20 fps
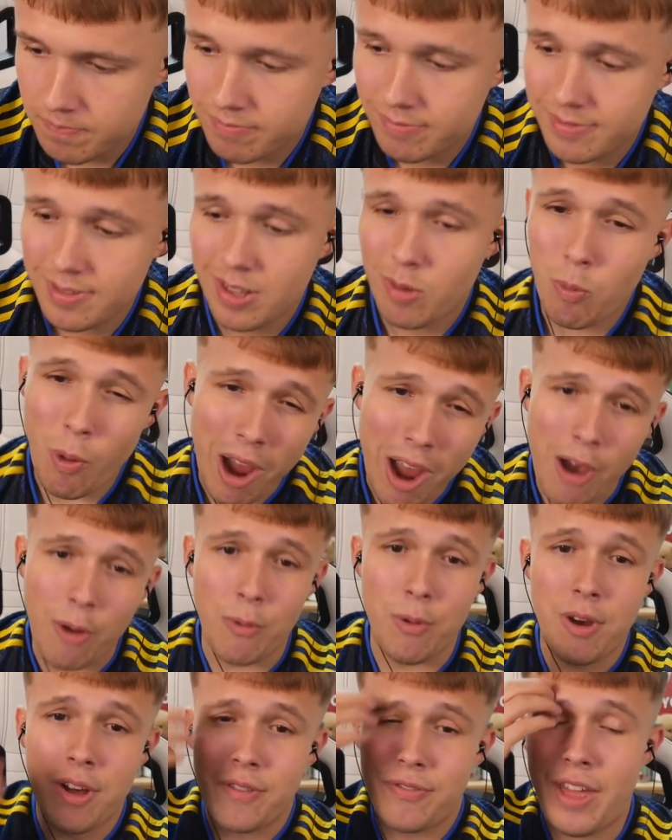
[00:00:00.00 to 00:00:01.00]

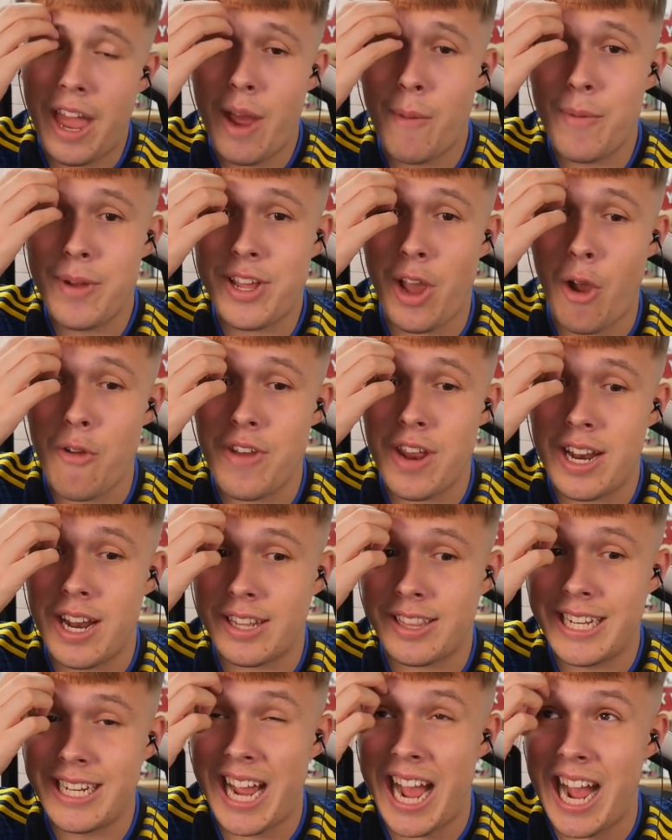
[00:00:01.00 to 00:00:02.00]
Well, there we go then. I
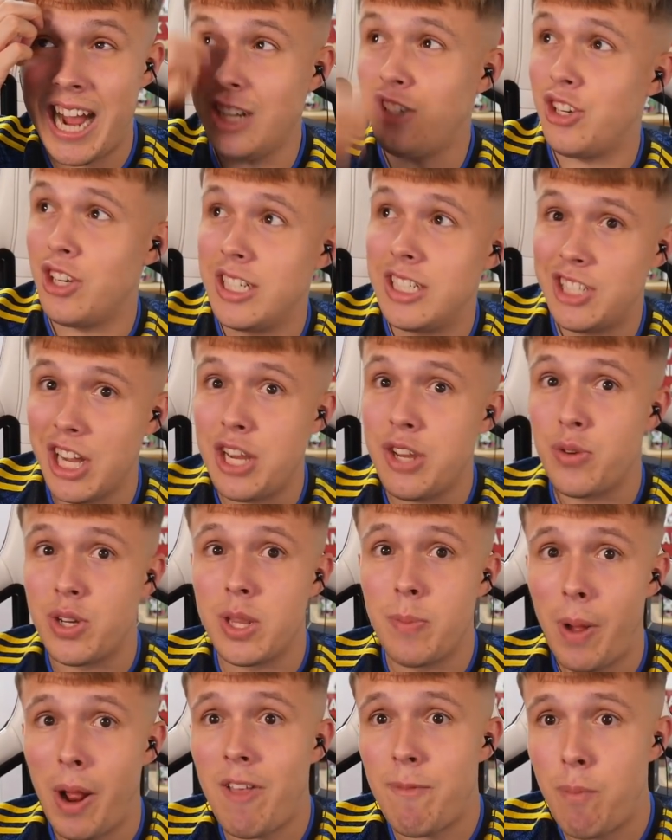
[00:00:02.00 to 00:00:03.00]
think actually genuinely
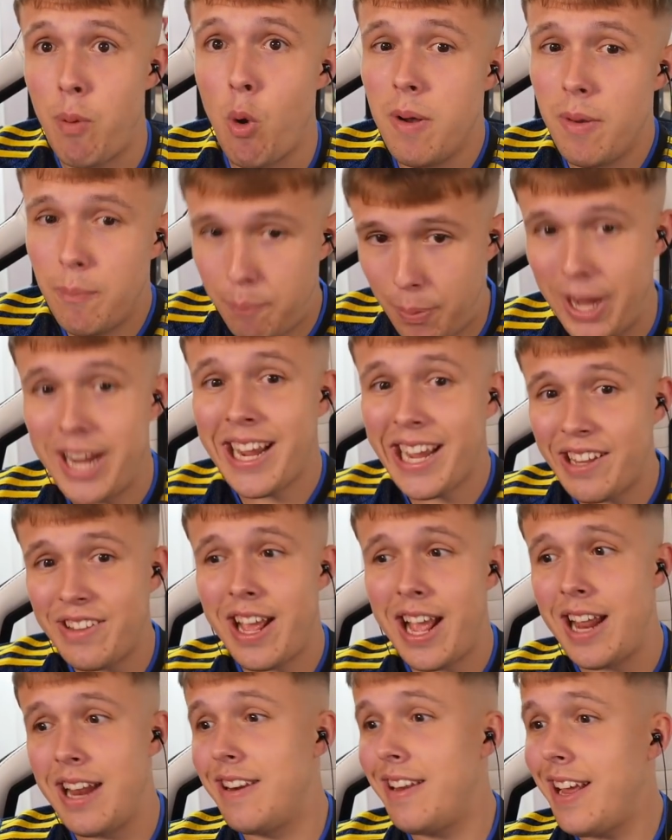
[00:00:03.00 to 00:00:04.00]
the best pull being at
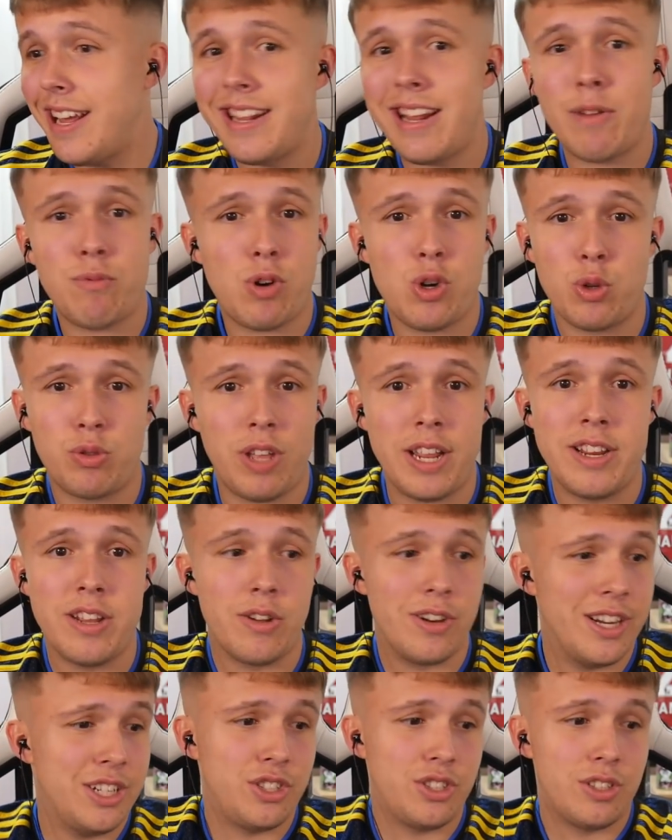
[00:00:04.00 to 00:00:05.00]
the end in that Ronaldinho.
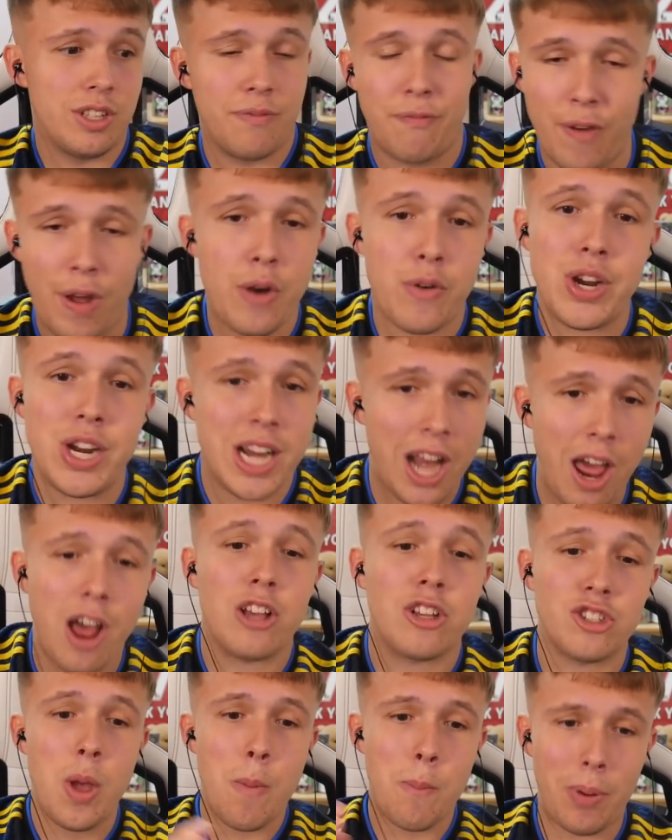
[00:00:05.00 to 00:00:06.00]
Literally the very
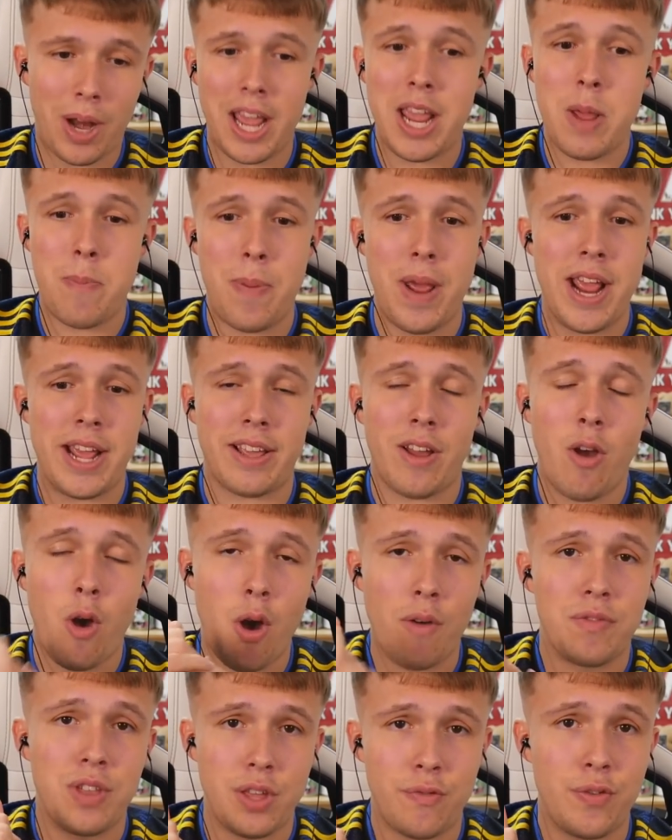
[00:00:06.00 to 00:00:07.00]
last player pick
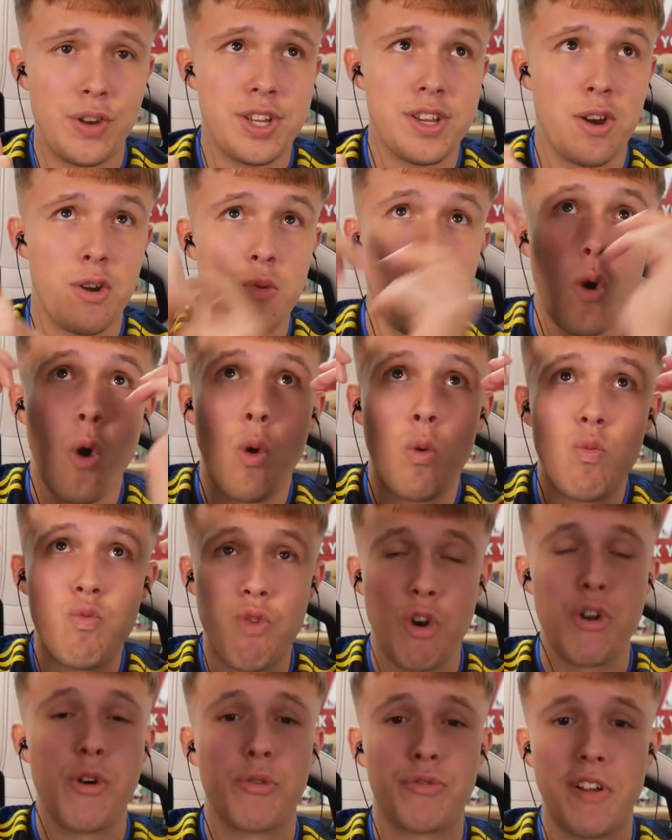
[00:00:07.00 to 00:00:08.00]
of this video,
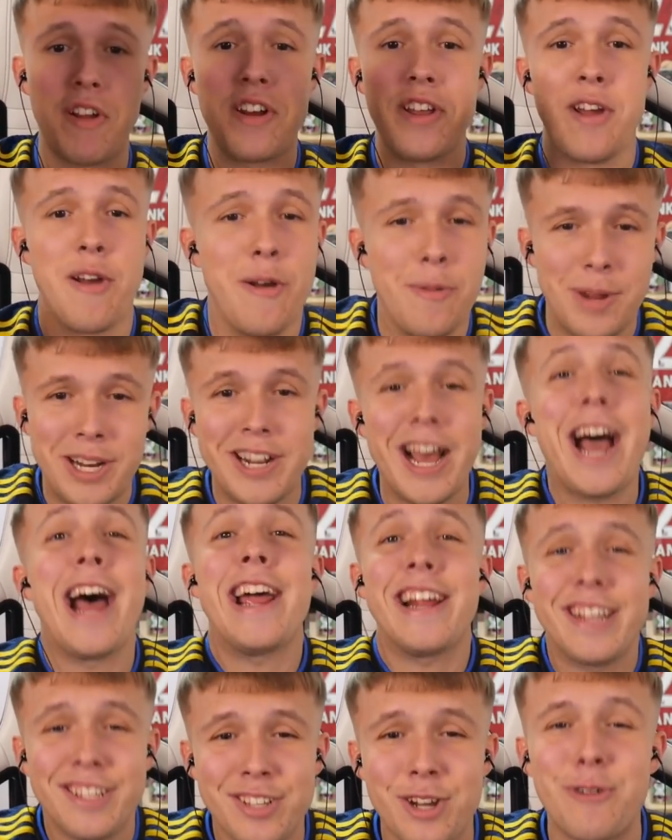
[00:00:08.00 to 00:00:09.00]
Ronaldinho. I mean,
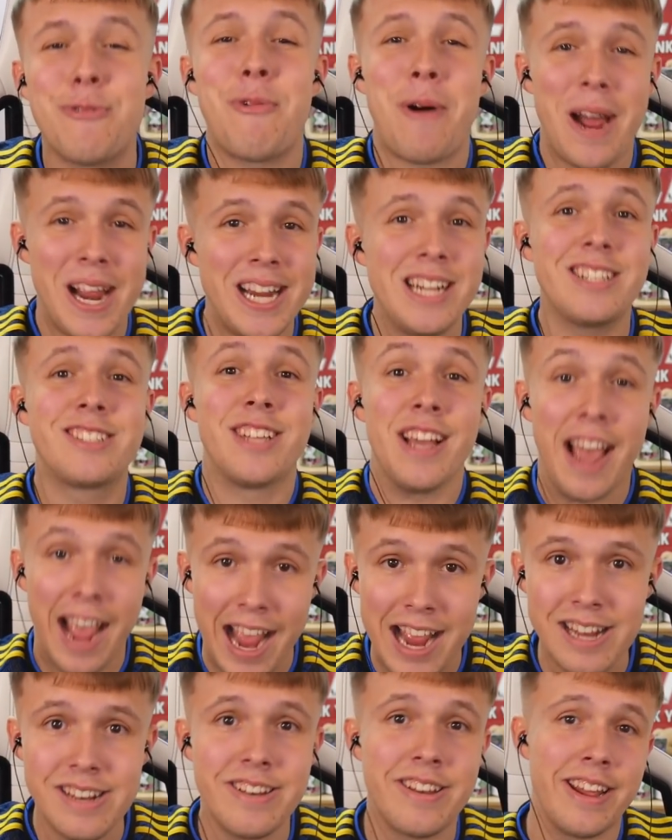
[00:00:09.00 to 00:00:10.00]
that is a way to
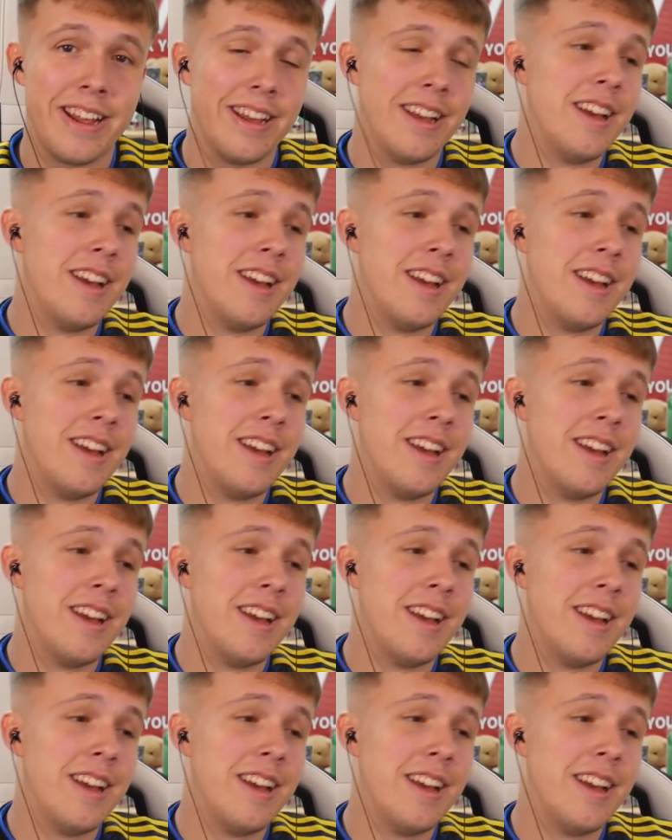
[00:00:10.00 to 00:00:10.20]
end it.